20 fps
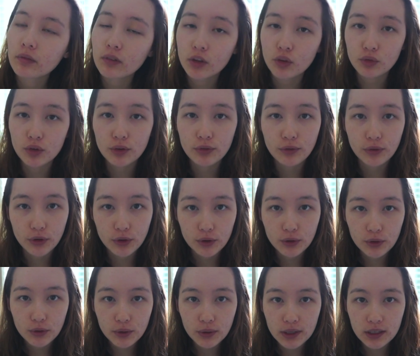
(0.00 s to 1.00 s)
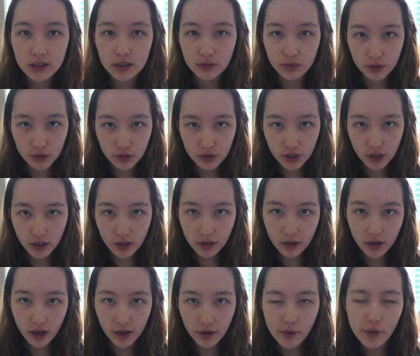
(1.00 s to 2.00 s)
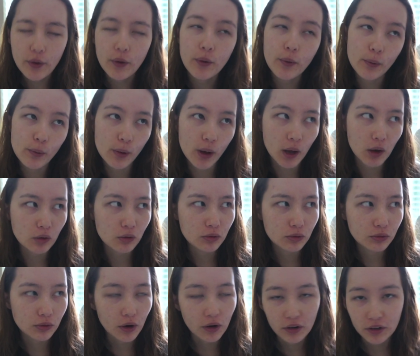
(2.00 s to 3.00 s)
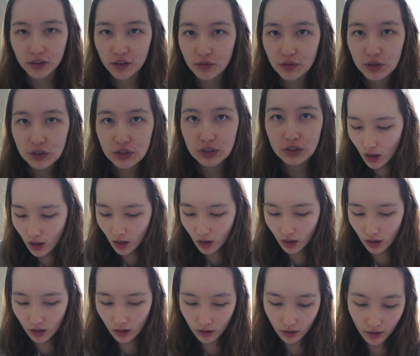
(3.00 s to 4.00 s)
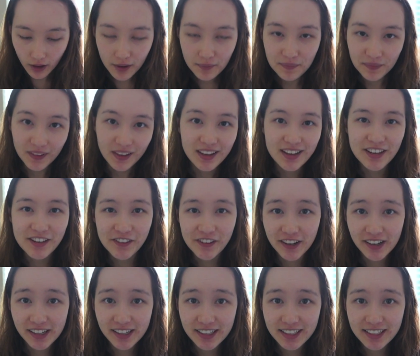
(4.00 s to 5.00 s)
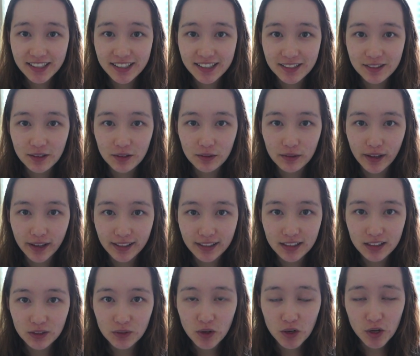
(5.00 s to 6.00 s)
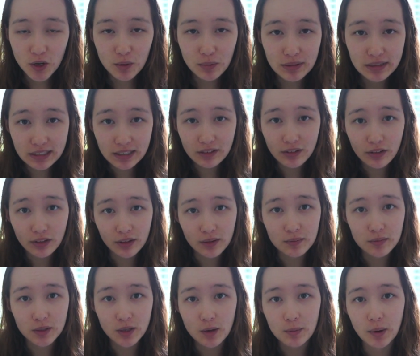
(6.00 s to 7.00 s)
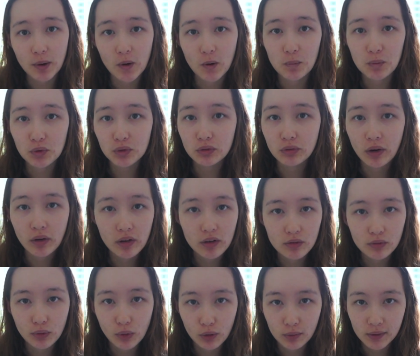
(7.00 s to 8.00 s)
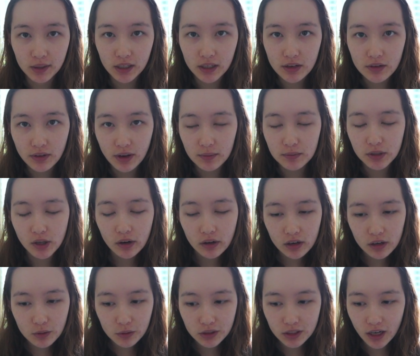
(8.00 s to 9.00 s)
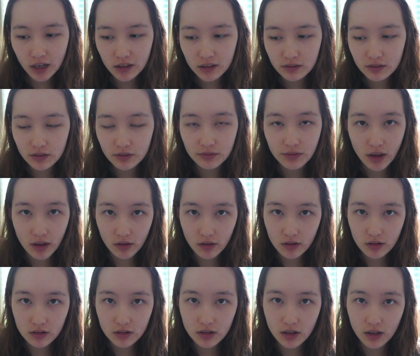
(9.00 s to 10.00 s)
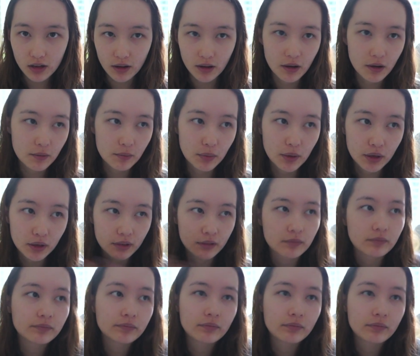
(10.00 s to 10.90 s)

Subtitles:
review in the future. I don't know how far in the future. Okay, if you guys like this video, please give it a thumbs up. I hope it was very informative. I'm sorry it was kind of a fail, but